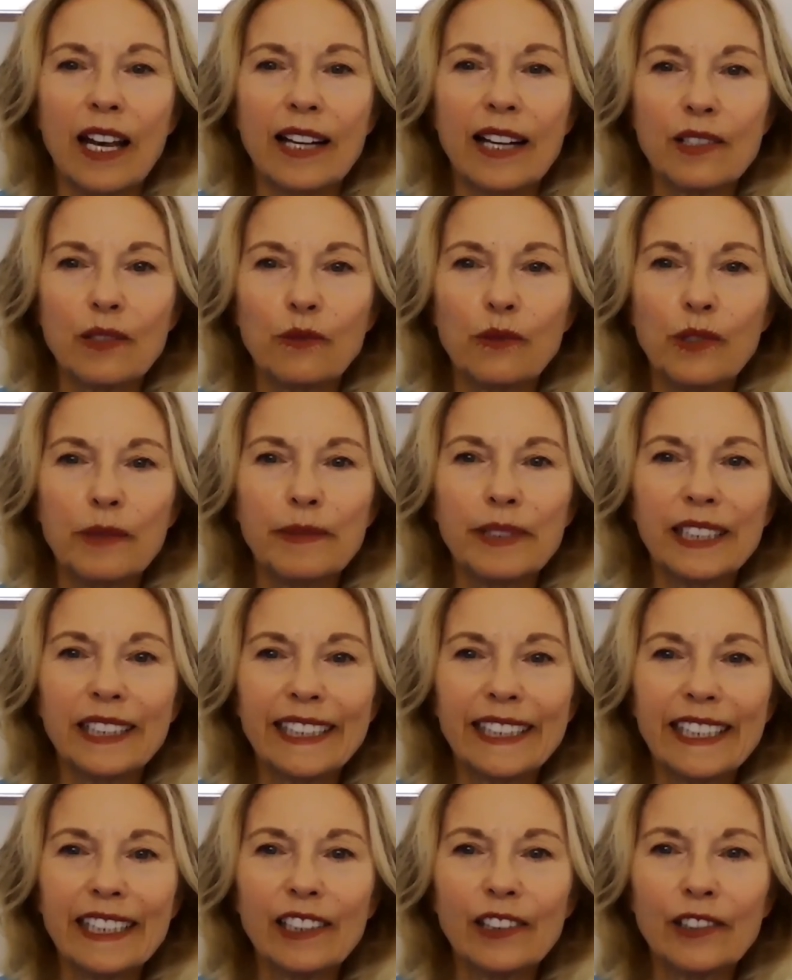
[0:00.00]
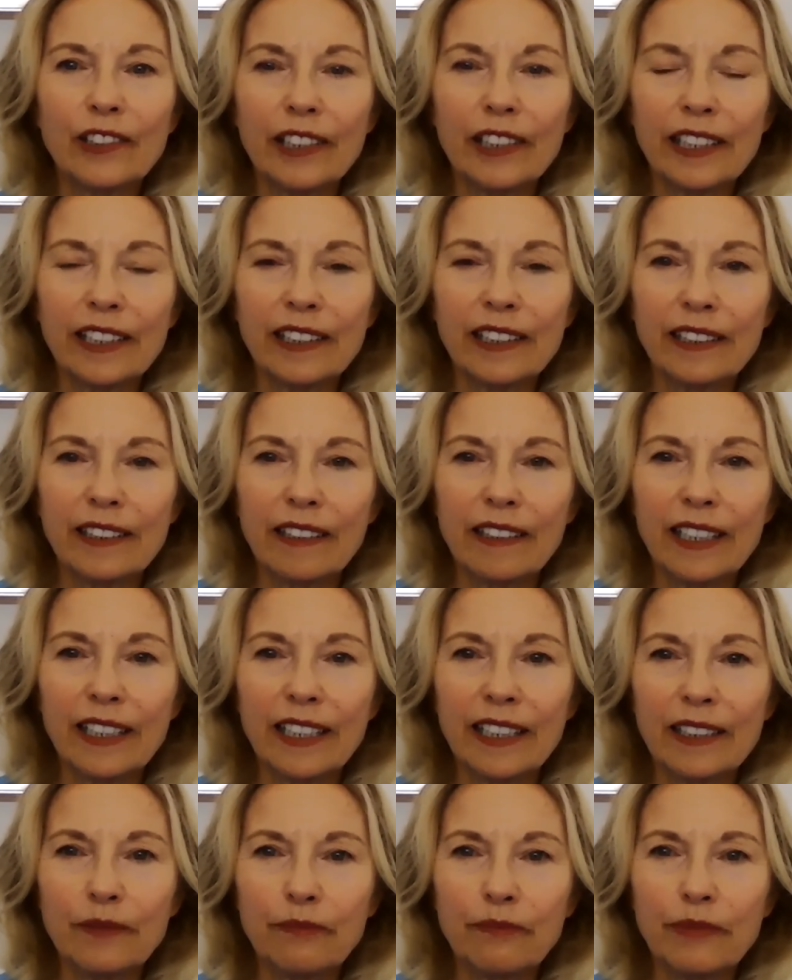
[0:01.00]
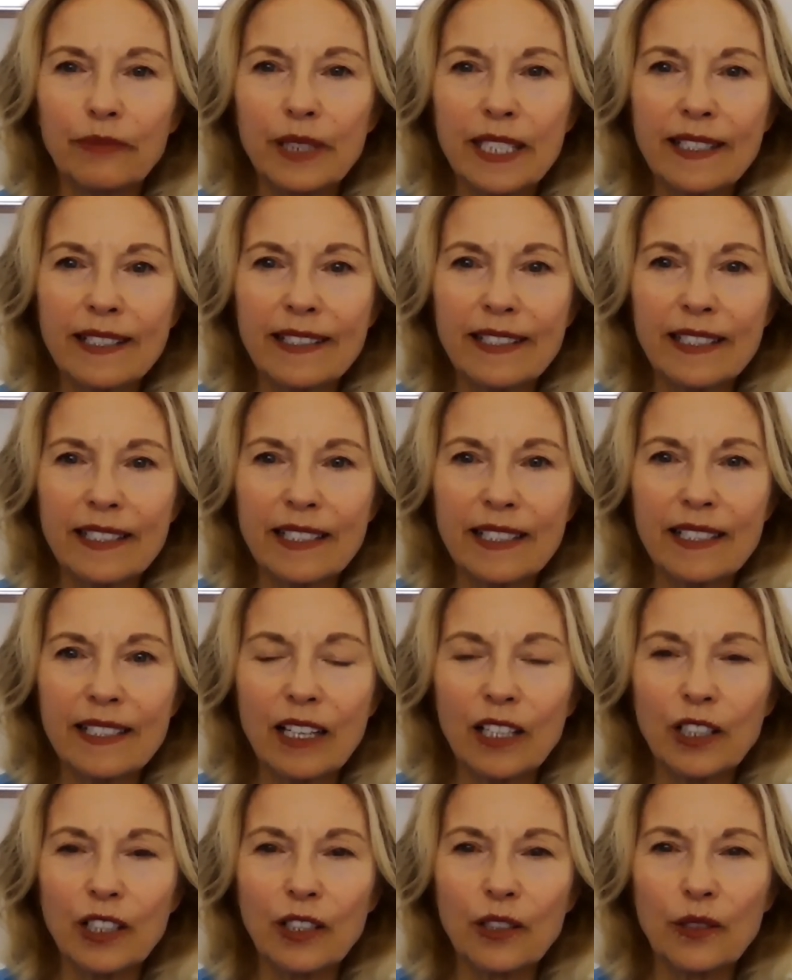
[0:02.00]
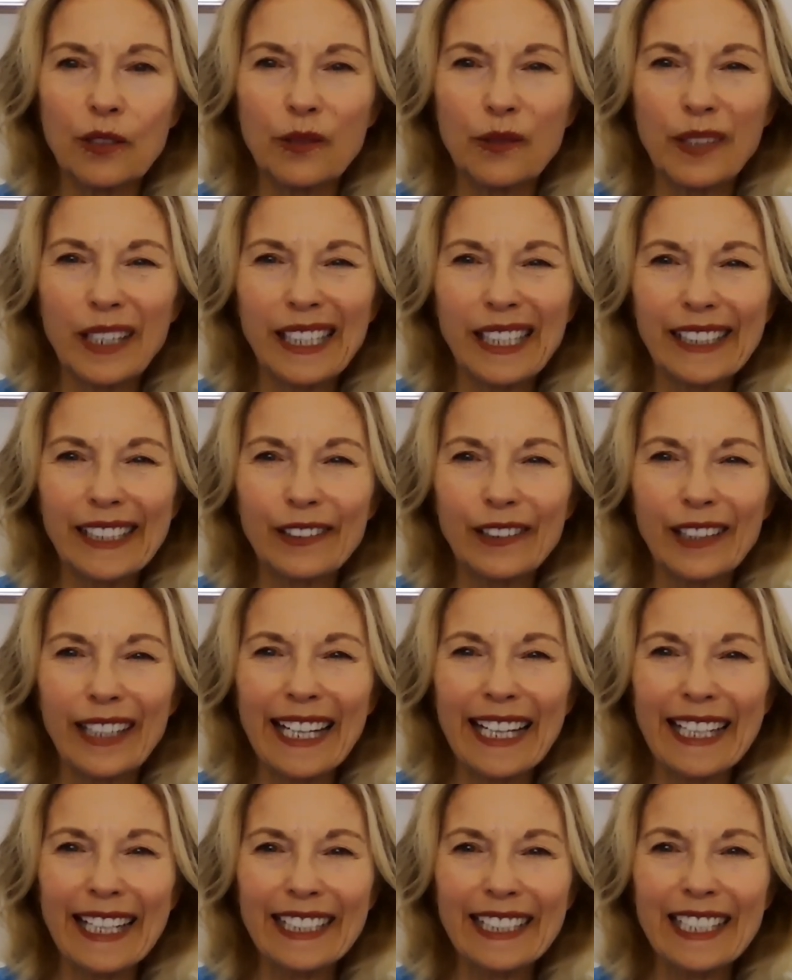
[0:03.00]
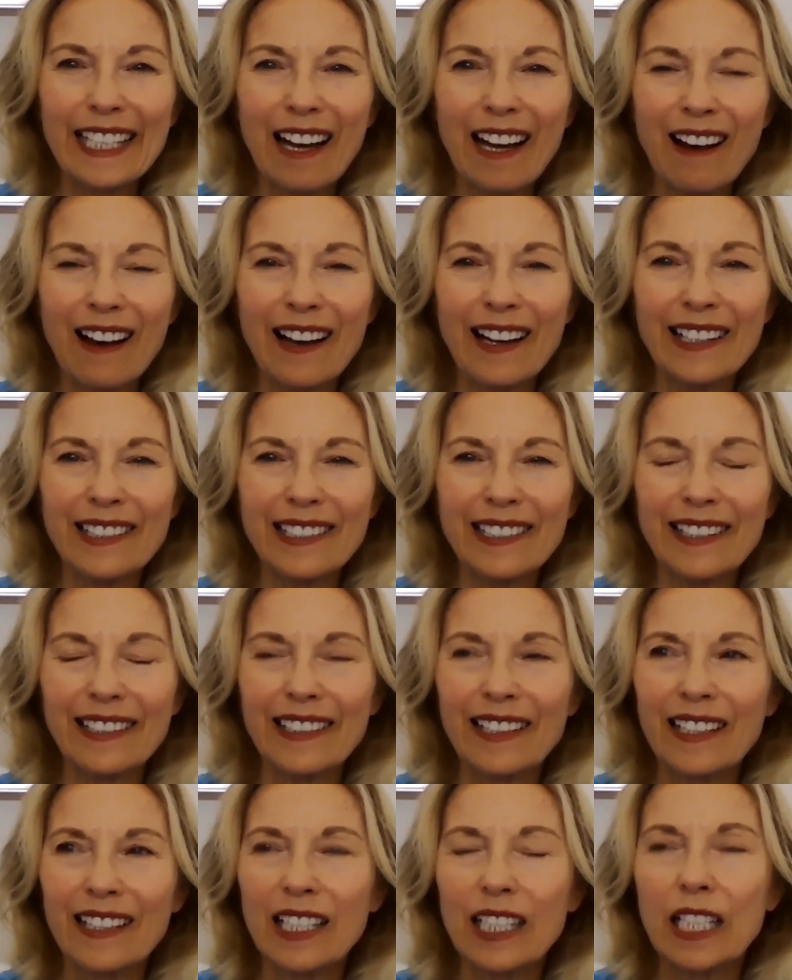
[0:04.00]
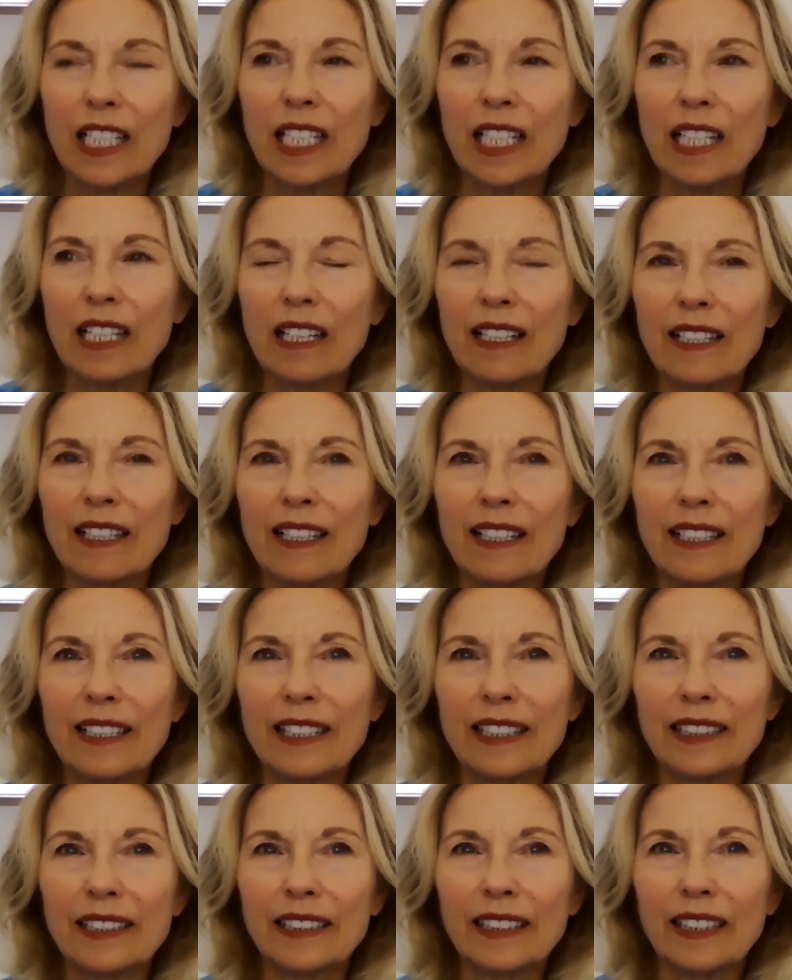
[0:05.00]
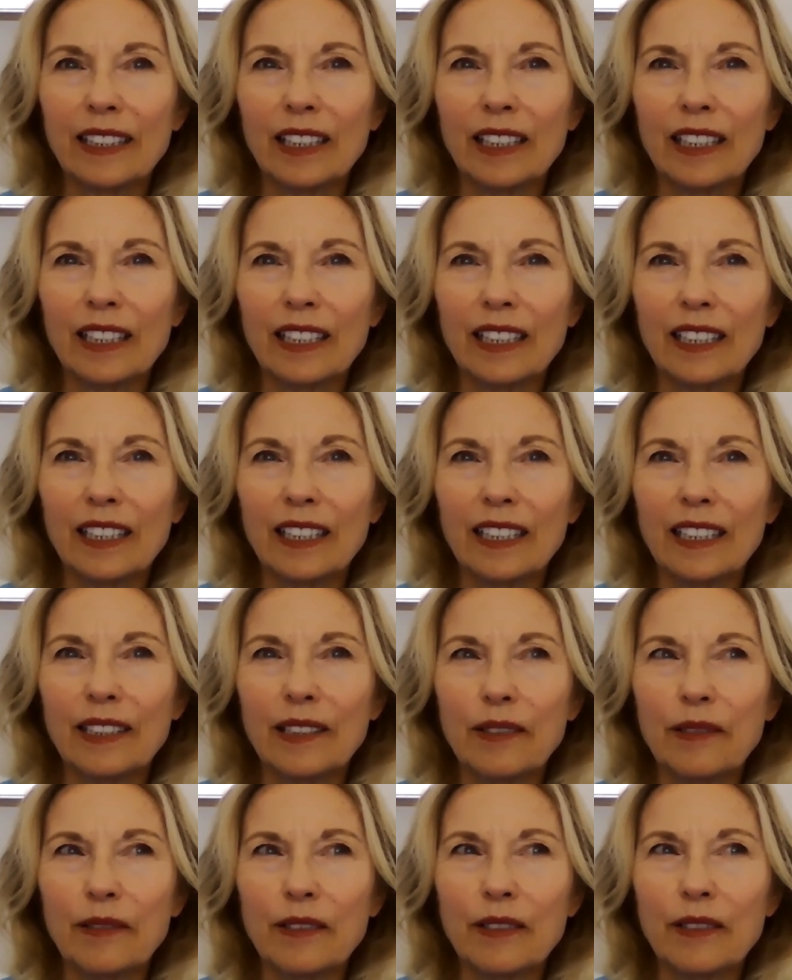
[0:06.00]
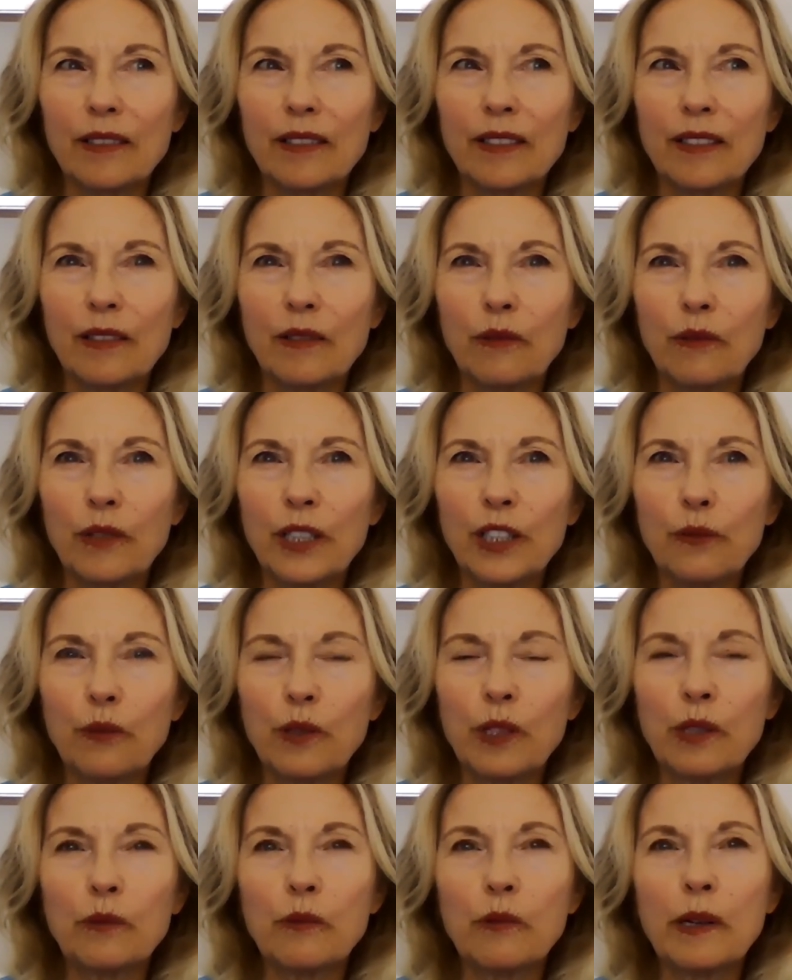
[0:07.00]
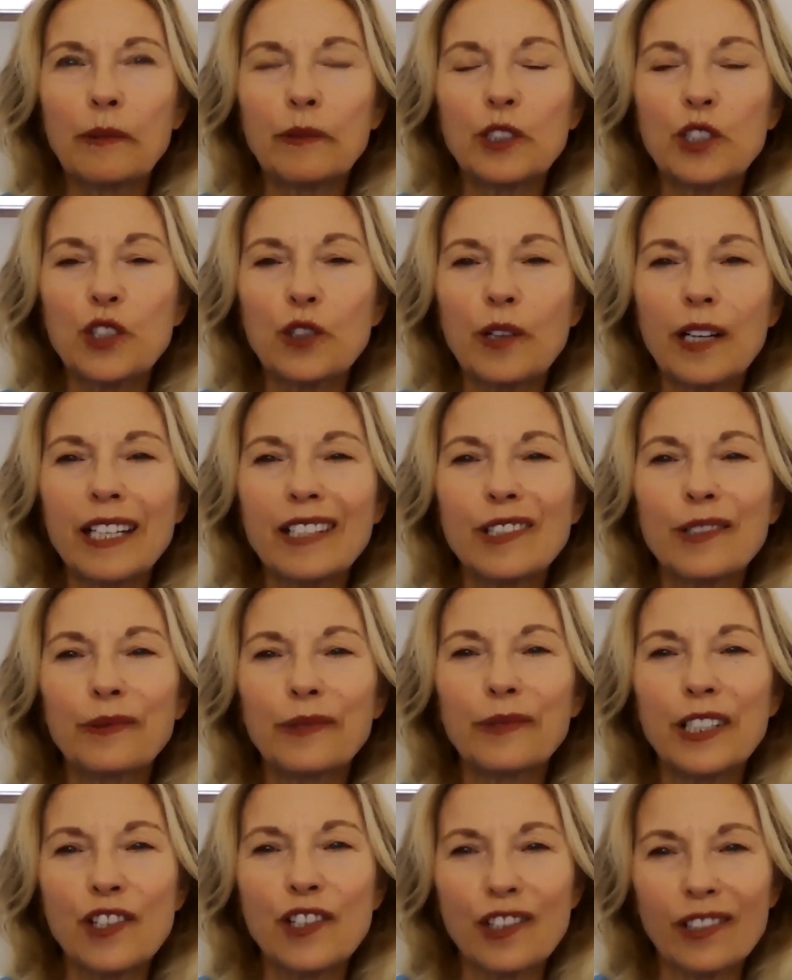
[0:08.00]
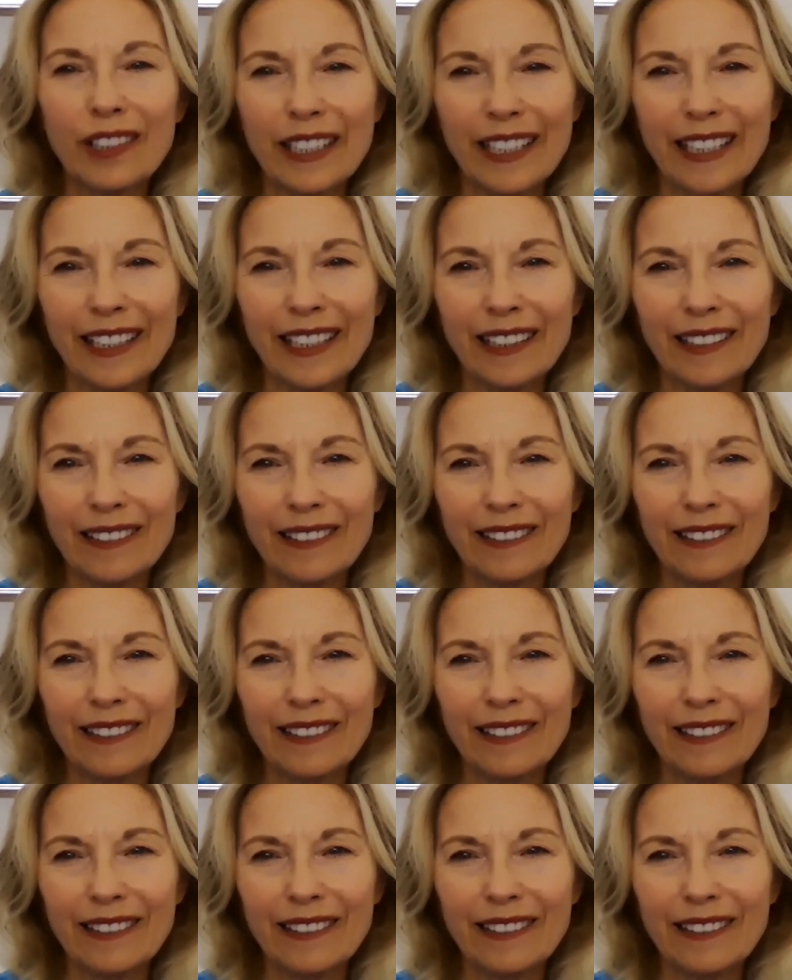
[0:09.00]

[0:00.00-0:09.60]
as a woman leader in in business you you cannot uh, we, we, we were trained originally